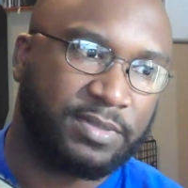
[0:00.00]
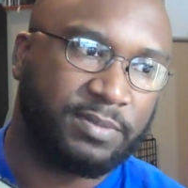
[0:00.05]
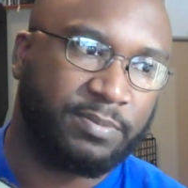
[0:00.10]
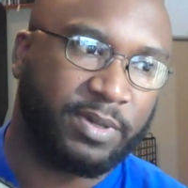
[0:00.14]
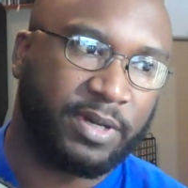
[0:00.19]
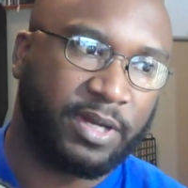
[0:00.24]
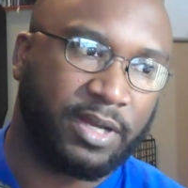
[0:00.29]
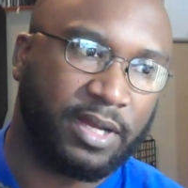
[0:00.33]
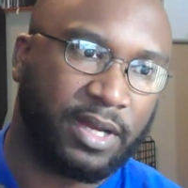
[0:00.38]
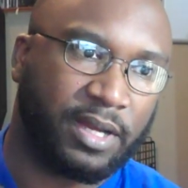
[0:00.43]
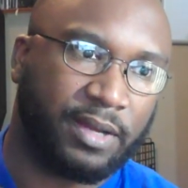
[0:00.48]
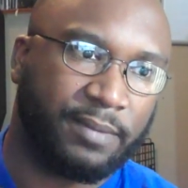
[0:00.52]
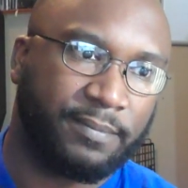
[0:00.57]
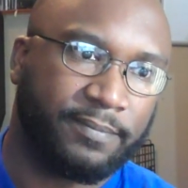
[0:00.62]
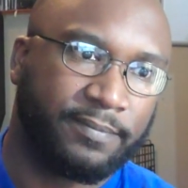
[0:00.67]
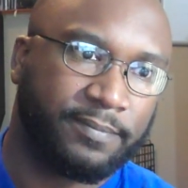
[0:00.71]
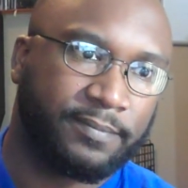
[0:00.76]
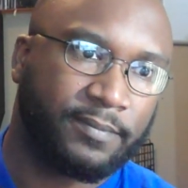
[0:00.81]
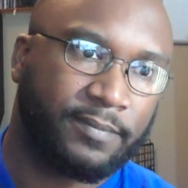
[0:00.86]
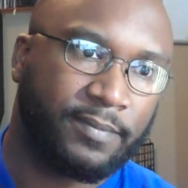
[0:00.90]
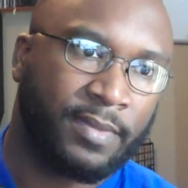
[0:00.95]
But
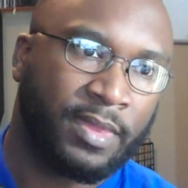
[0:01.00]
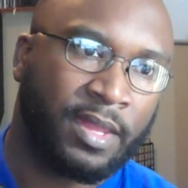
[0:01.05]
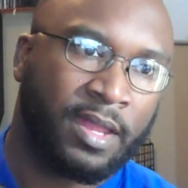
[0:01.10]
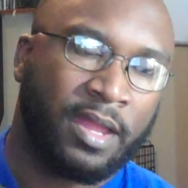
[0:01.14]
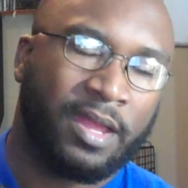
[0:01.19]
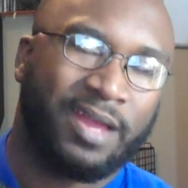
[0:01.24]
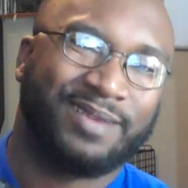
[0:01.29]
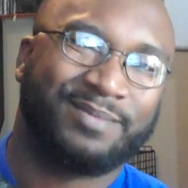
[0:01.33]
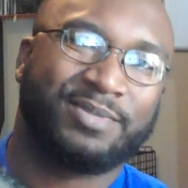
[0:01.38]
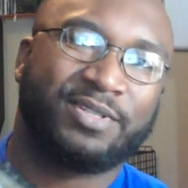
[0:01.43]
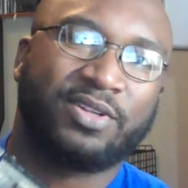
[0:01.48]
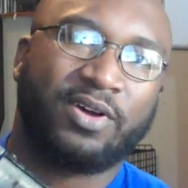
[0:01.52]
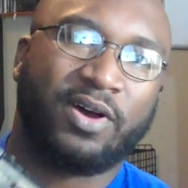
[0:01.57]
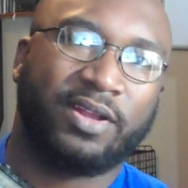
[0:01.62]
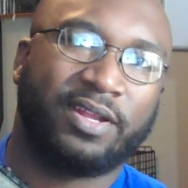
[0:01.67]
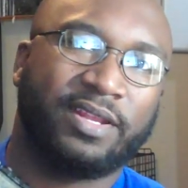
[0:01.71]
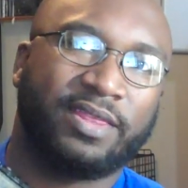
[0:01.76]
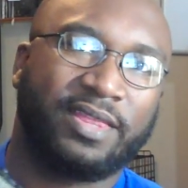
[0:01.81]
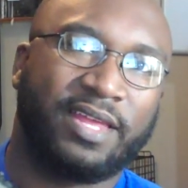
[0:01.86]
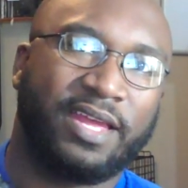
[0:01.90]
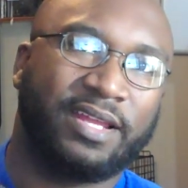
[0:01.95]
I'm
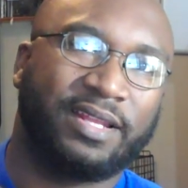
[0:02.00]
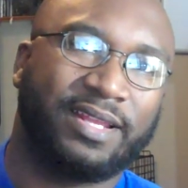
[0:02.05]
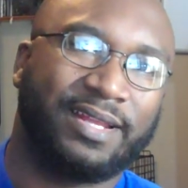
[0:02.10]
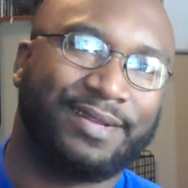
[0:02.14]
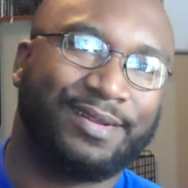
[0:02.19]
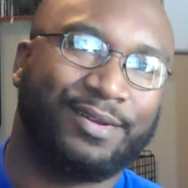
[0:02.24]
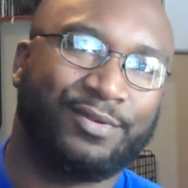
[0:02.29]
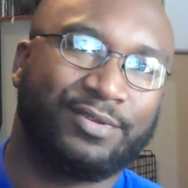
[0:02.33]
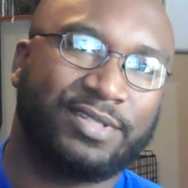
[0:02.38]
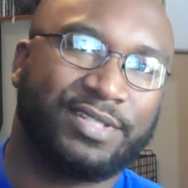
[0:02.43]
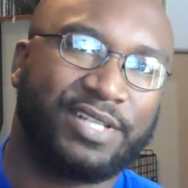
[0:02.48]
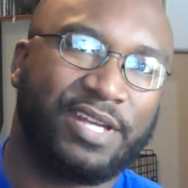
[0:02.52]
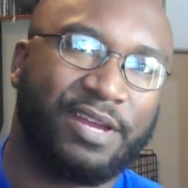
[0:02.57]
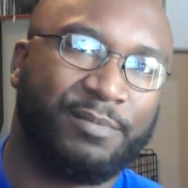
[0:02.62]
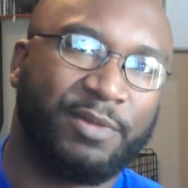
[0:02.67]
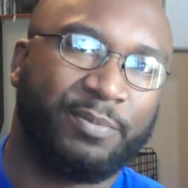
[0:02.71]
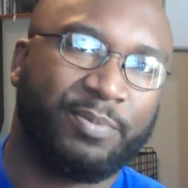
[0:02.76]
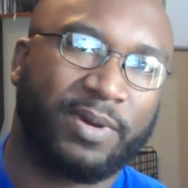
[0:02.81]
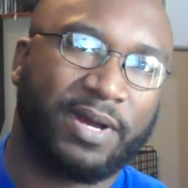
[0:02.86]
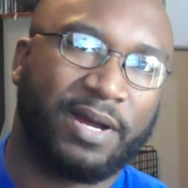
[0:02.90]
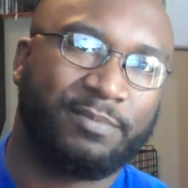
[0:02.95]
starting to think that those
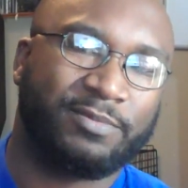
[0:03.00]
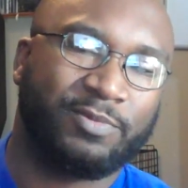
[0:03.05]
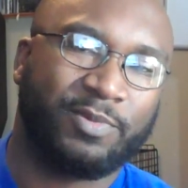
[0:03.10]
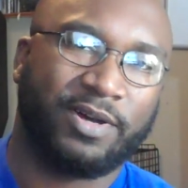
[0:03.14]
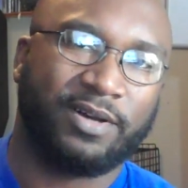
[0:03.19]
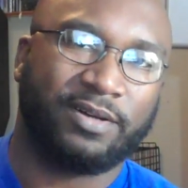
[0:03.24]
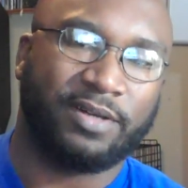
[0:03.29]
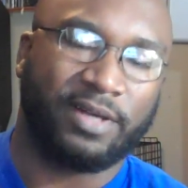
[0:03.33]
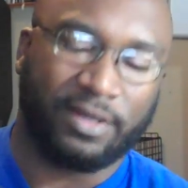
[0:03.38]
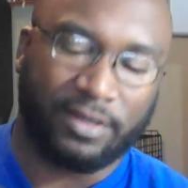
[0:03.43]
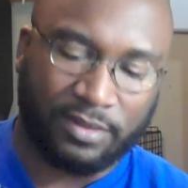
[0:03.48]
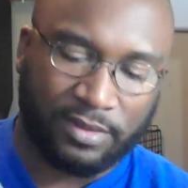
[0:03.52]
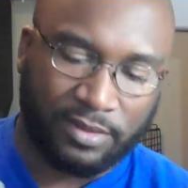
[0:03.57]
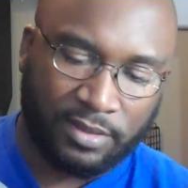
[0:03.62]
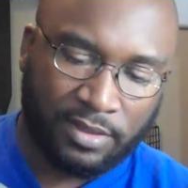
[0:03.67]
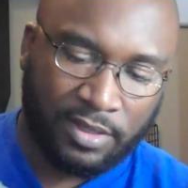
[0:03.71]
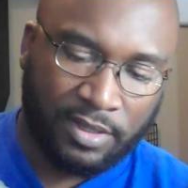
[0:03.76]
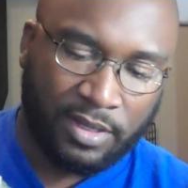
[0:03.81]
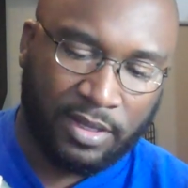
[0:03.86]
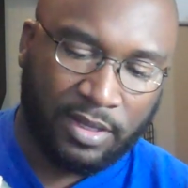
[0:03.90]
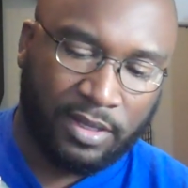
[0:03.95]
jamming problems, well,
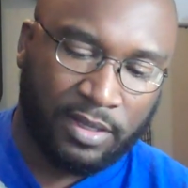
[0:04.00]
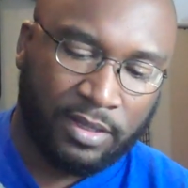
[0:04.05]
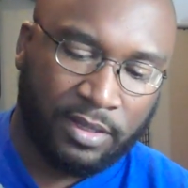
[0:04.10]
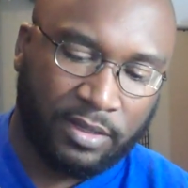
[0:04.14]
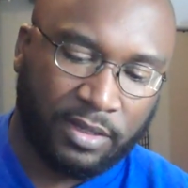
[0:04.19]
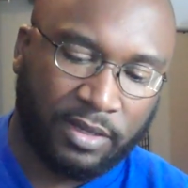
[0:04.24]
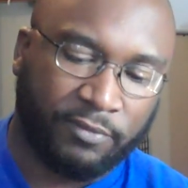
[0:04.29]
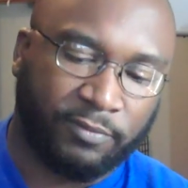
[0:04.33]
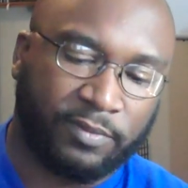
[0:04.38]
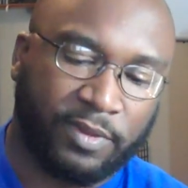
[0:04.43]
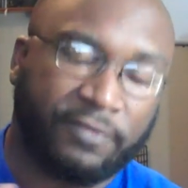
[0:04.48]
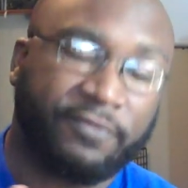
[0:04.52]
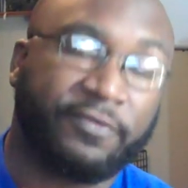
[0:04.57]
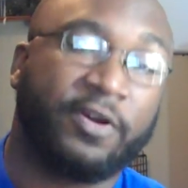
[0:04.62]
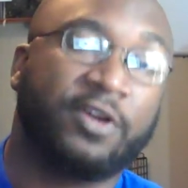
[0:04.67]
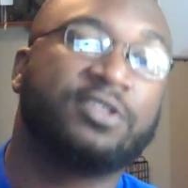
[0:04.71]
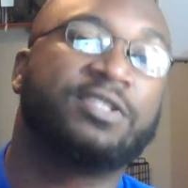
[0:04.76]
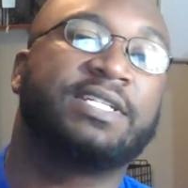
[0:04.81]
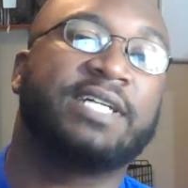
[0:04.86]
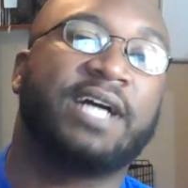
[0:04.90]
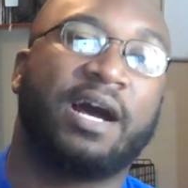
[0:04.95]
the
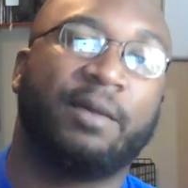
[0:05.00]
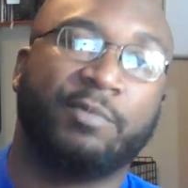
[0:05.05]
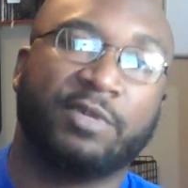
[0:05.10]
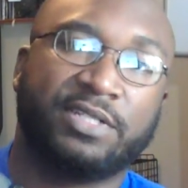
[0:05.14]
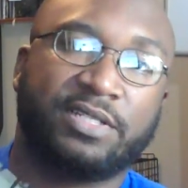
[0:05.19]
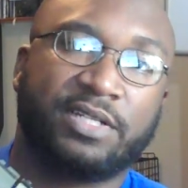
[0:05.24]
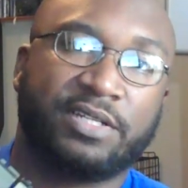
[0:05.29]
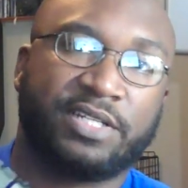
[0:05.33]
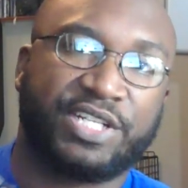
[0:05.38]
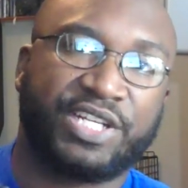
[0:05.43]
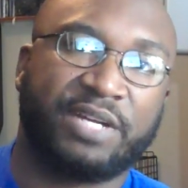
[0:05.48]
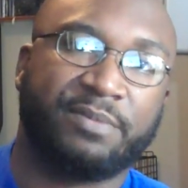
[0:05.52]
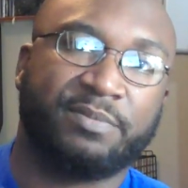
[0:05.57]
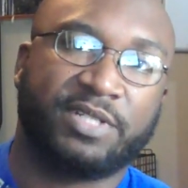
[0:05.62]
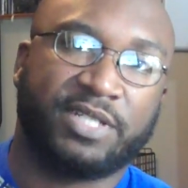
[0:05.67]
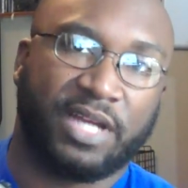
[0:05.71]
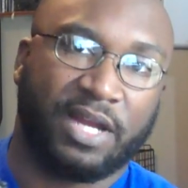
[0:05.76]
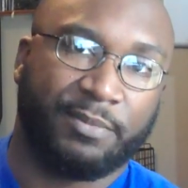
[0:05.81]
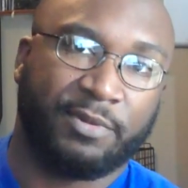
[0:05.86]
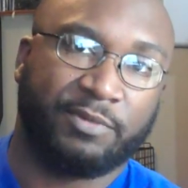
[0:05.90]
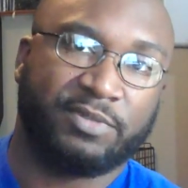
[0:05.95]
first time was the shim
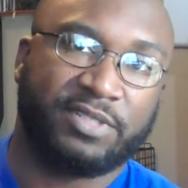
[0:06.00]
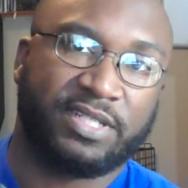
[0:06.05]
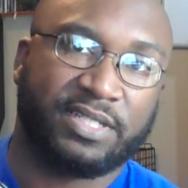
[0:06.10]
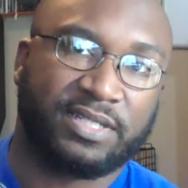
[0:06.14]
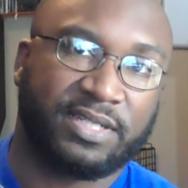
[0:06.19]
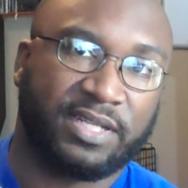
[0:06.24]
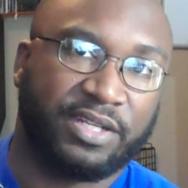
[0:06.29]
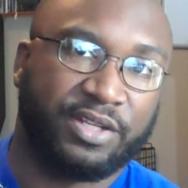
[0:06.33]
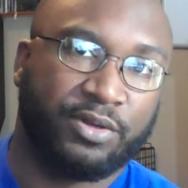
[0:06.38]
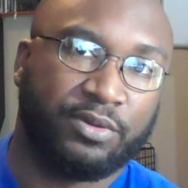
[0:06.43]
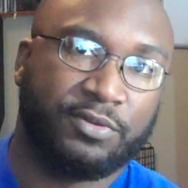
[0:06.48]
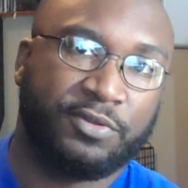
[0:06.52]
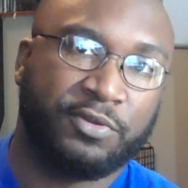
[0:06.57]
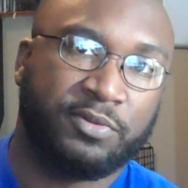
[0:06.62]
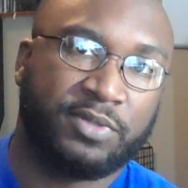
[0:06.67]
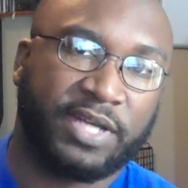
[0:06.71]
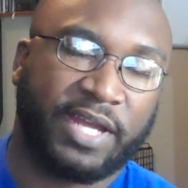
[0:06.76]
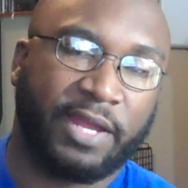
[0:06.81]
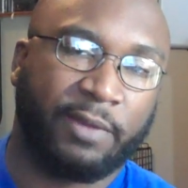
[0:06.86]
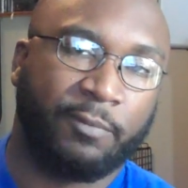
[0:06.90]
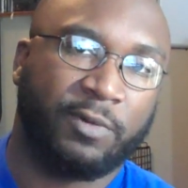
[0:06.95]
job. It was just a little too
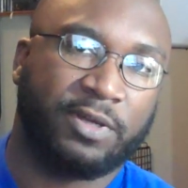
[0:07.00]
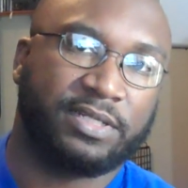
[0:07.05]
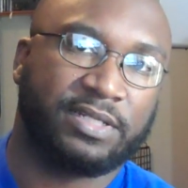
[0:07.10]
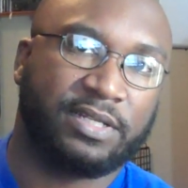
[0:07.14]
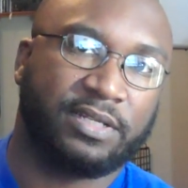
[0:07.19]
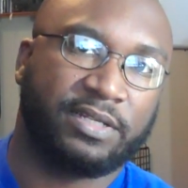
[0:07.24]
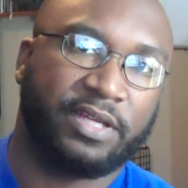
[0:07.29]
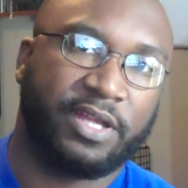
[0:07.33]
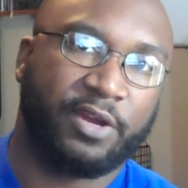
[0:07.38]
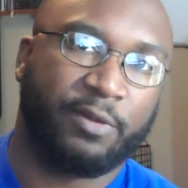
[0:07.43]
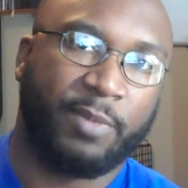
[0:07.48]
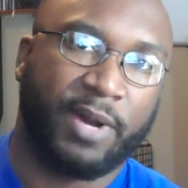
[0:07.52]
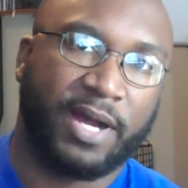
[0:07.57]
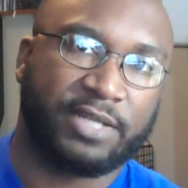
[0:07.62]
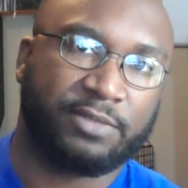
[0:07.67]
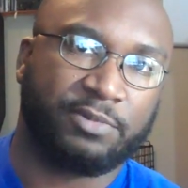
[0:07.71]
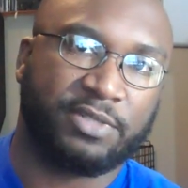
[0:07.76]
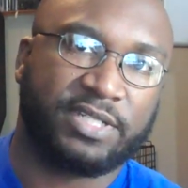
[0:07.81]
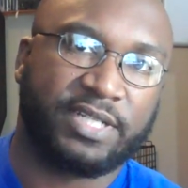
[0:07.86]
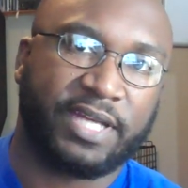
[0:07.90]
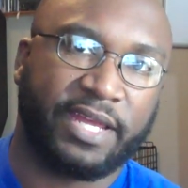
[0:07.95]
tight once the
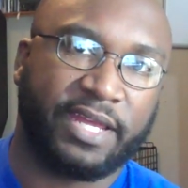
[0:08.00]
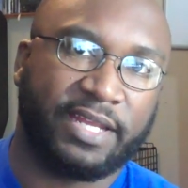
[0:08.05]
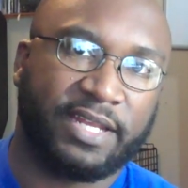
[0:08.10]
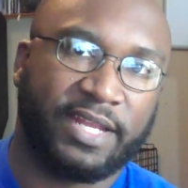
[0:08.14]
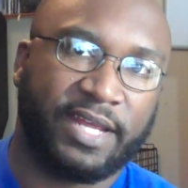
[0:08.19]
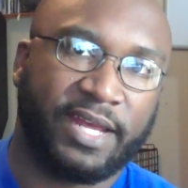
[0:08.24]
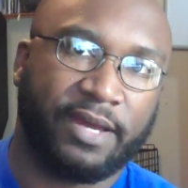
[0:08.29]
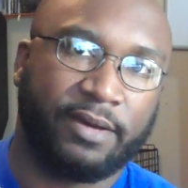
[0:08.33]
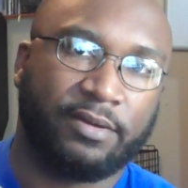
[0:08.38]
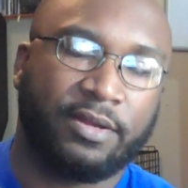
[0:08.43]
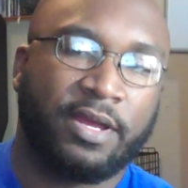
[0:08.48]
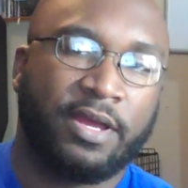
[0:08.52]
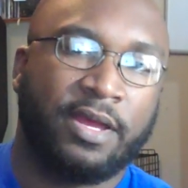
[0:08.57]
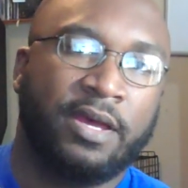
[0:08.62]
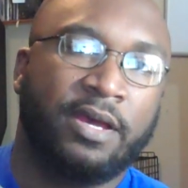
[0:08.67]
gearbox was tightened down.